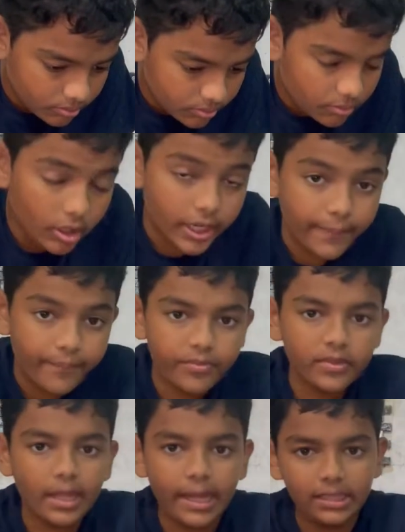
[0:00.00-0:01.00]
Okay,
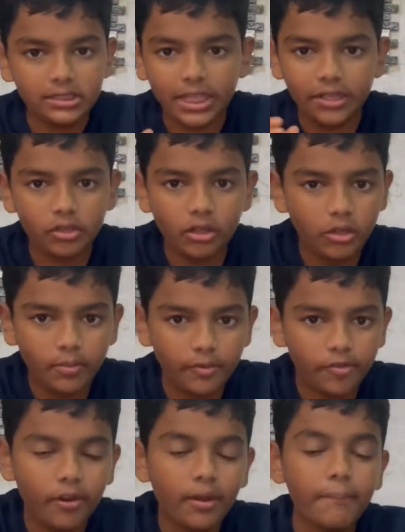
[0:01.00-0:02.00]
as I told you
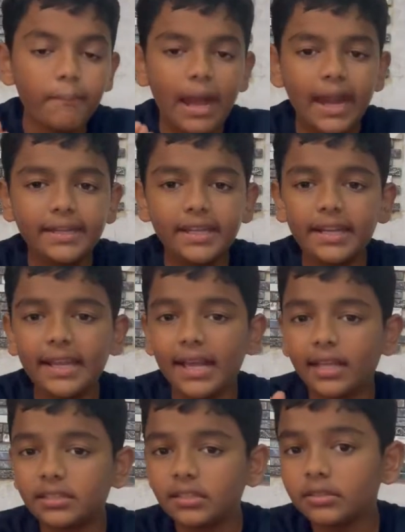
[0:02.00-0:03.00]
before, matter
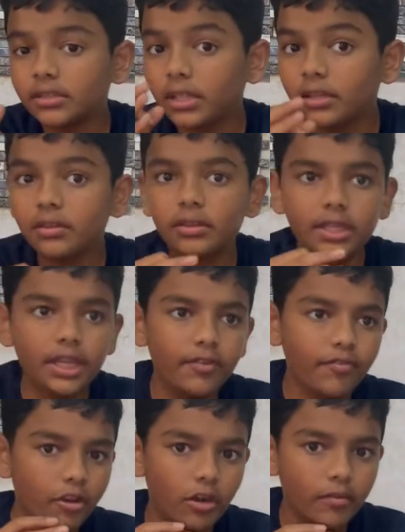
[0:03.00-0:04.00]
exists in three
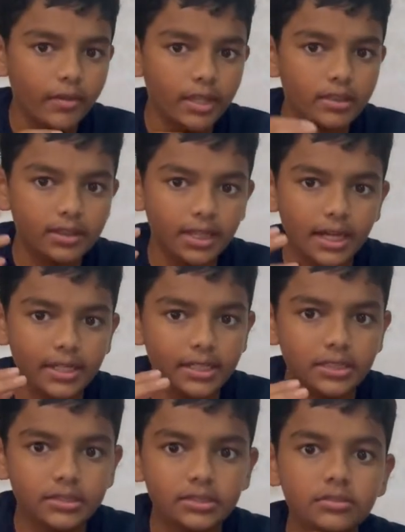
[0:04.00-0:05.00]
following, that
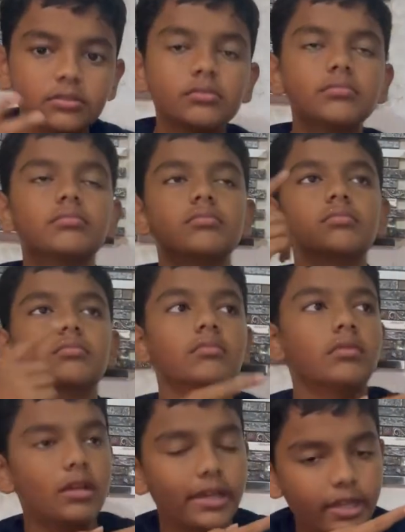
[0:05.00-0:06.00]
is
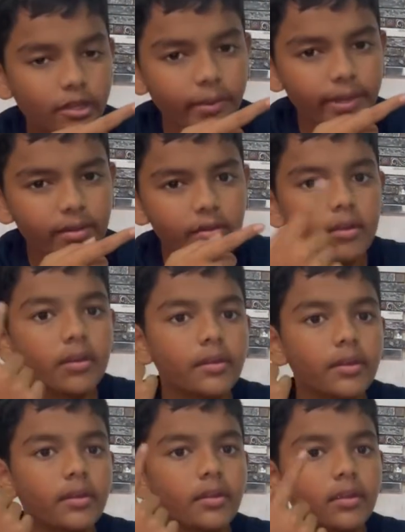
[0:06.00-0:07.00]
liquid,
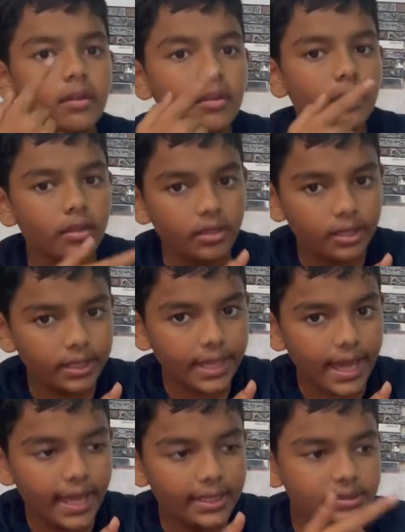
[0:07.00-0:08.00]

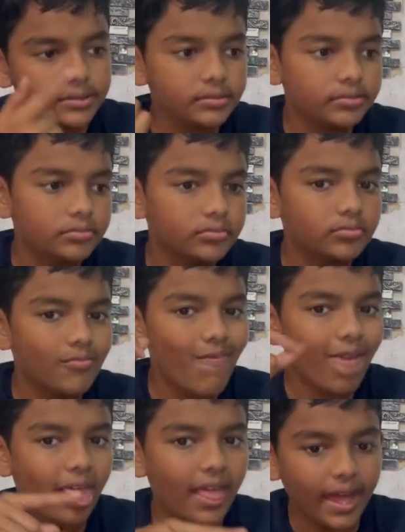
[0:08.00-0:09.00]
gas
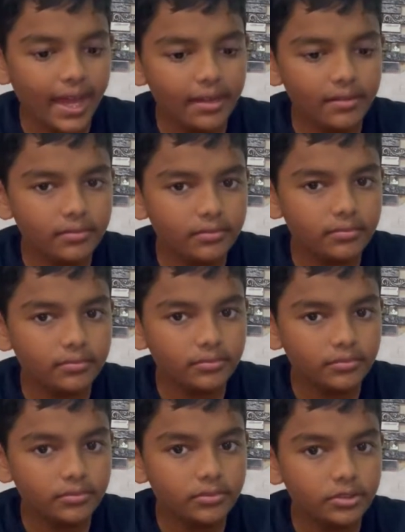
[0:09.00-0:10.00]
and
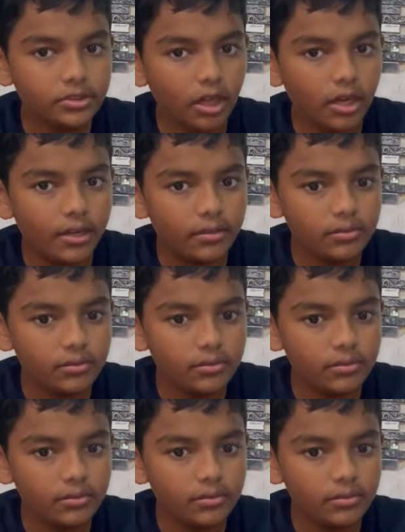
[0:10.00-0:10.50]
solid.